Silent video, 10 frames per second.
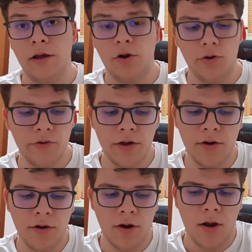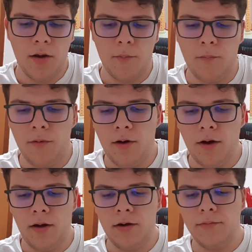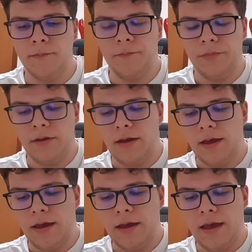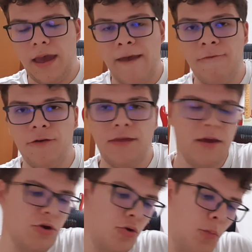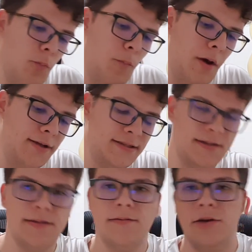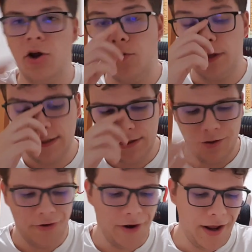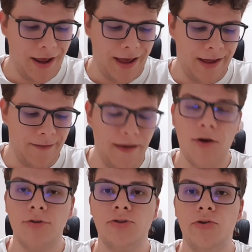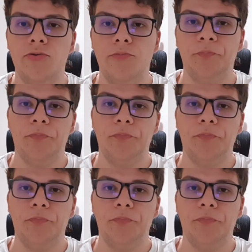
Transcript: include here, but everything you must know is here. And they also